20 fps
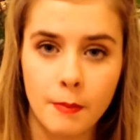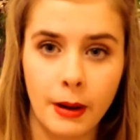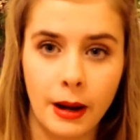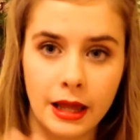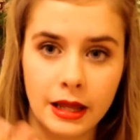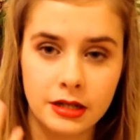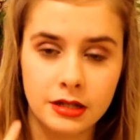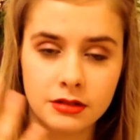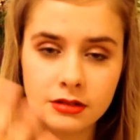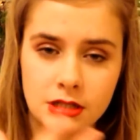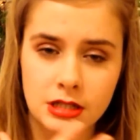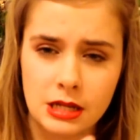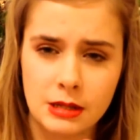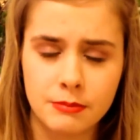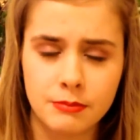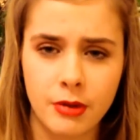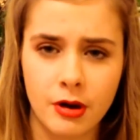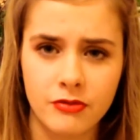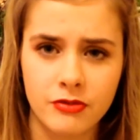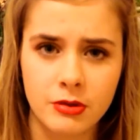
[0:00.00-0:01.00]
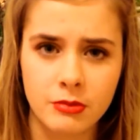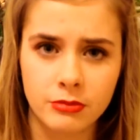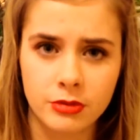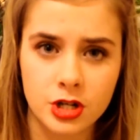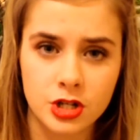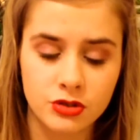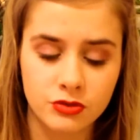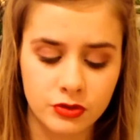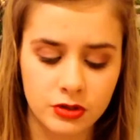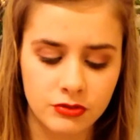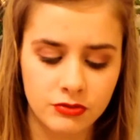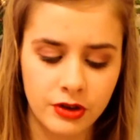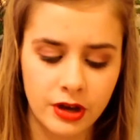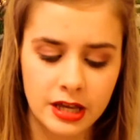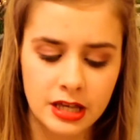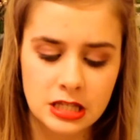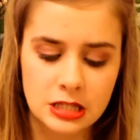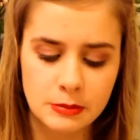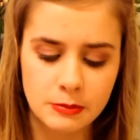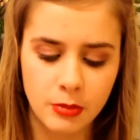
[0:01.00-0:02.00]
blending buffing brush for the
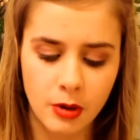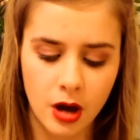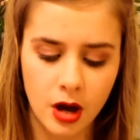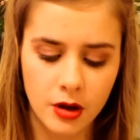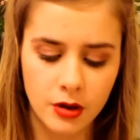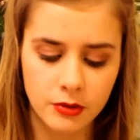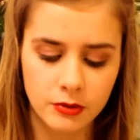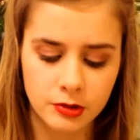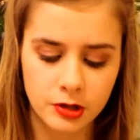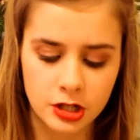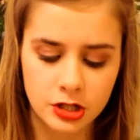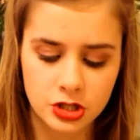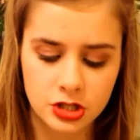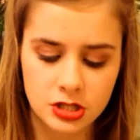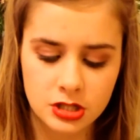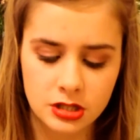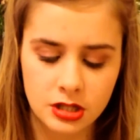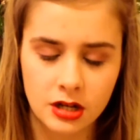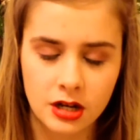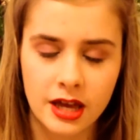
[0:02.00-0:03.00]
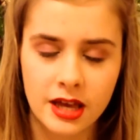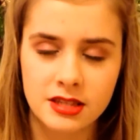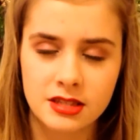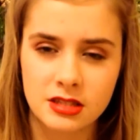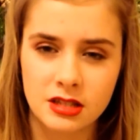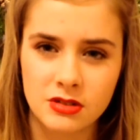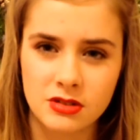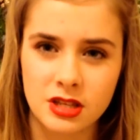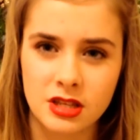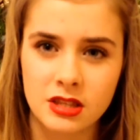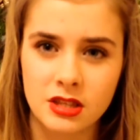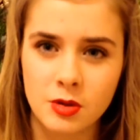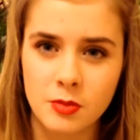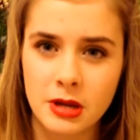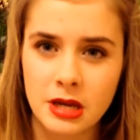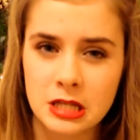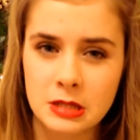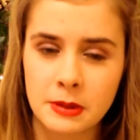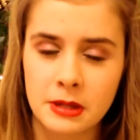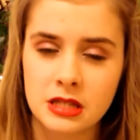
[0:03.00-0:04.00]
face, but I just kind of hesitated. I was like, they're a
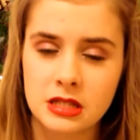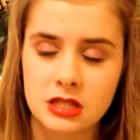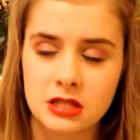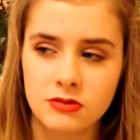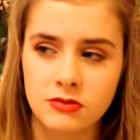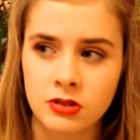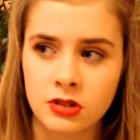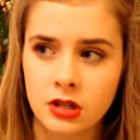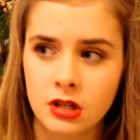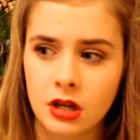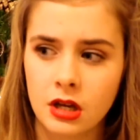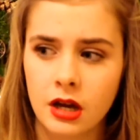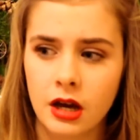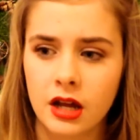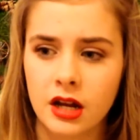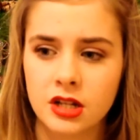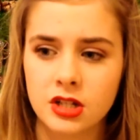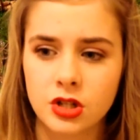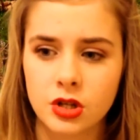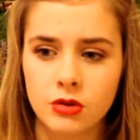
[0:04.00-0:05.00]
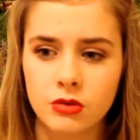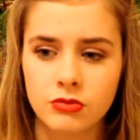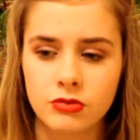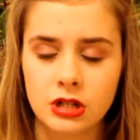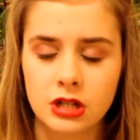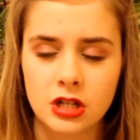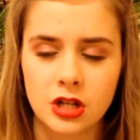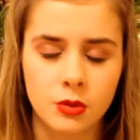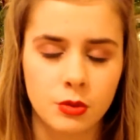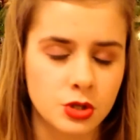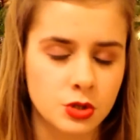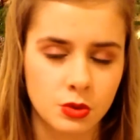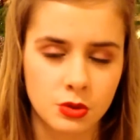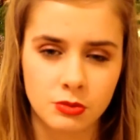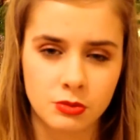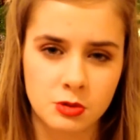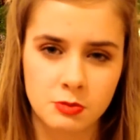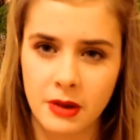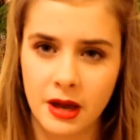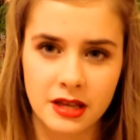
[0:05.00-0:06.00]
bit expensive and I don't really know which
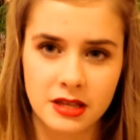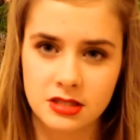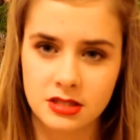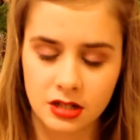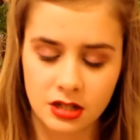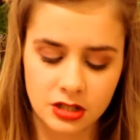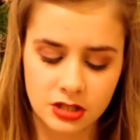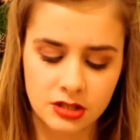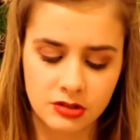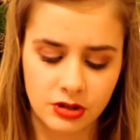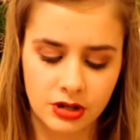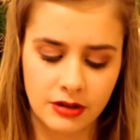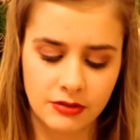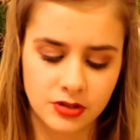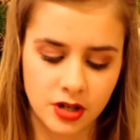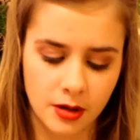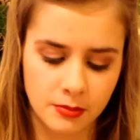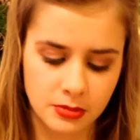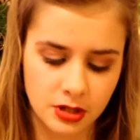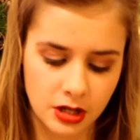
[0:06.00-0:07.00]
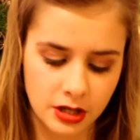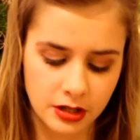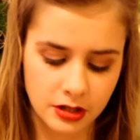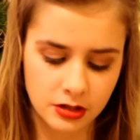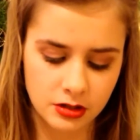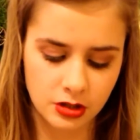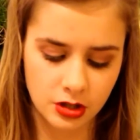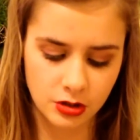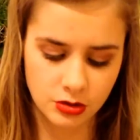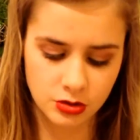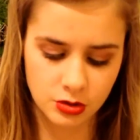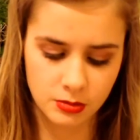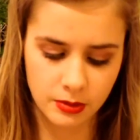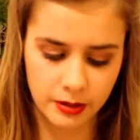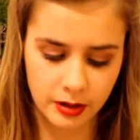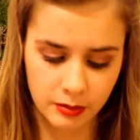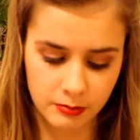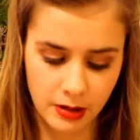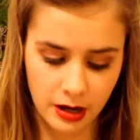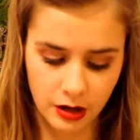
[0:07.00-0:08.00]
one was best, and I didn't really have time to, like, you know, do
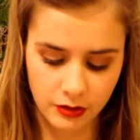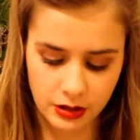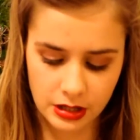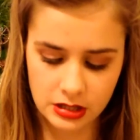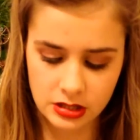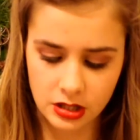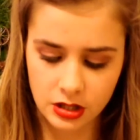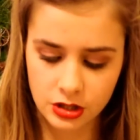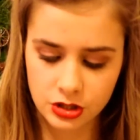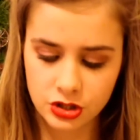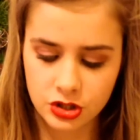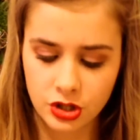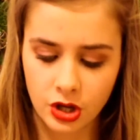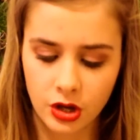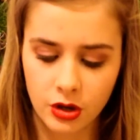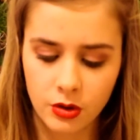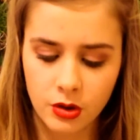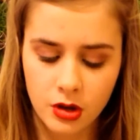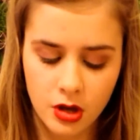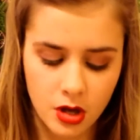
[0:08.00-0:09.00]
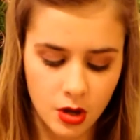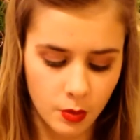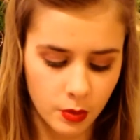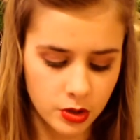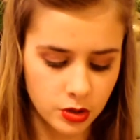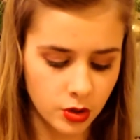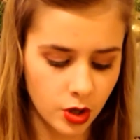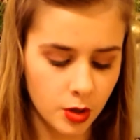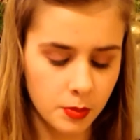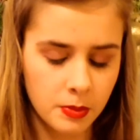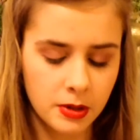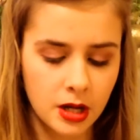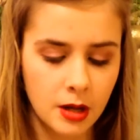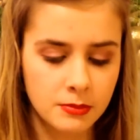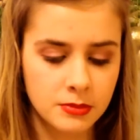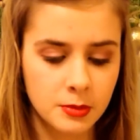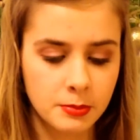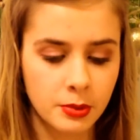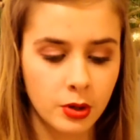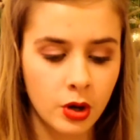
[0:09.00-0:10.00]
my mega research. So when you open
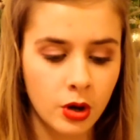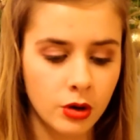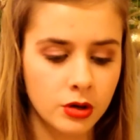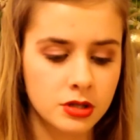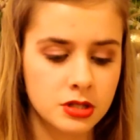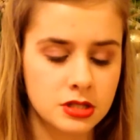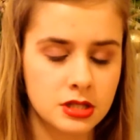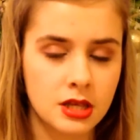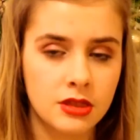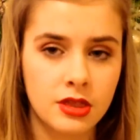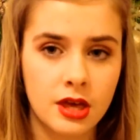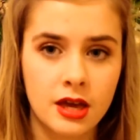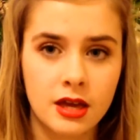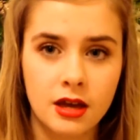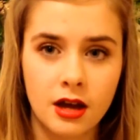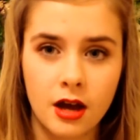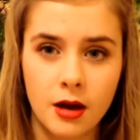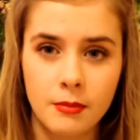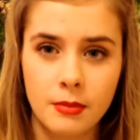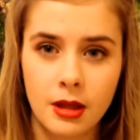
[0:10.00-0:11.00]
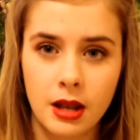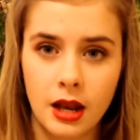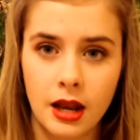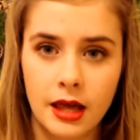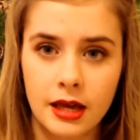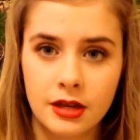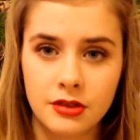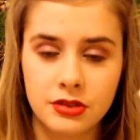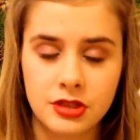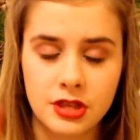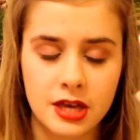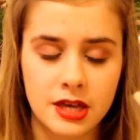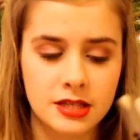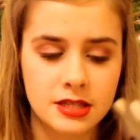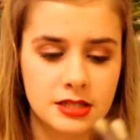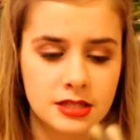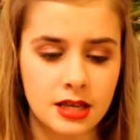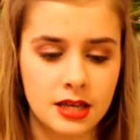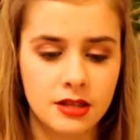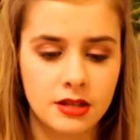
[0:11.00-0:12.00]
up the box, they come like
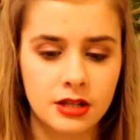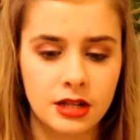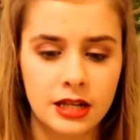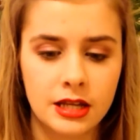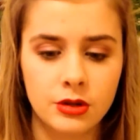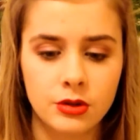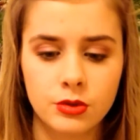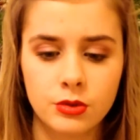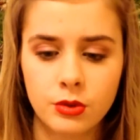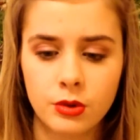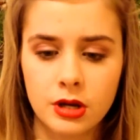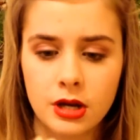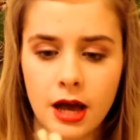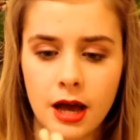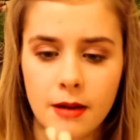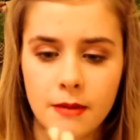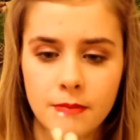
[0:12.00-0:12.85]
this in little